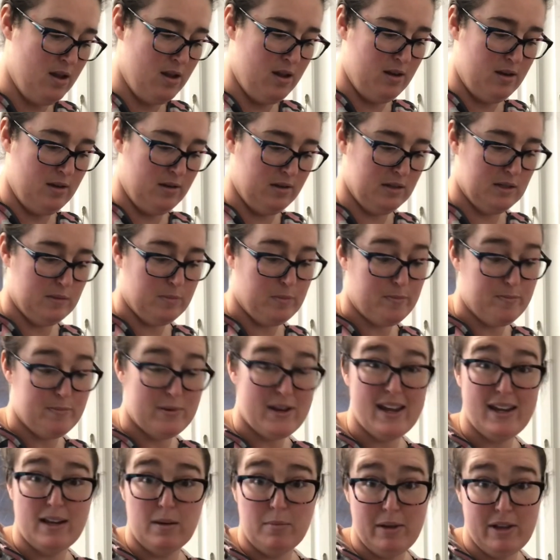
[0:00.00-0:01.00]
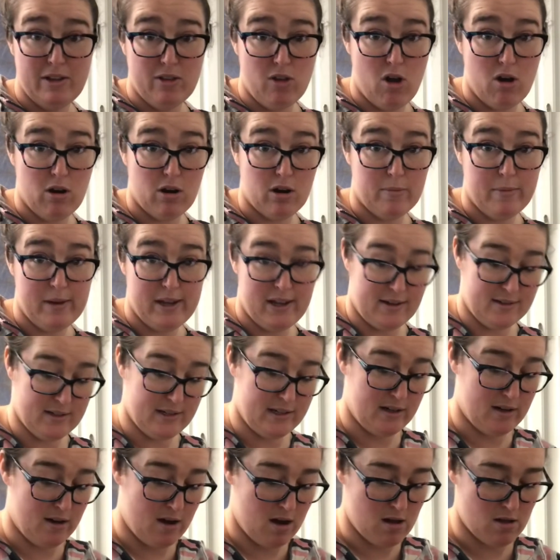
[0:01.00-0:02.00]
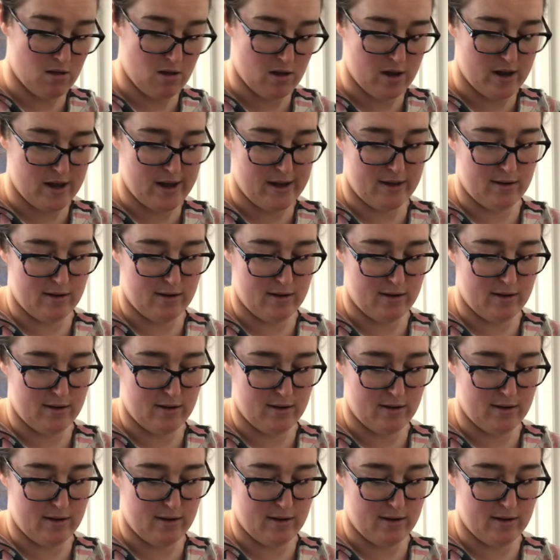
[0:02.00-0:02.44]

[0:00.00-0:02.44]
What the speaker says: It's taken me longer because I talk a lot,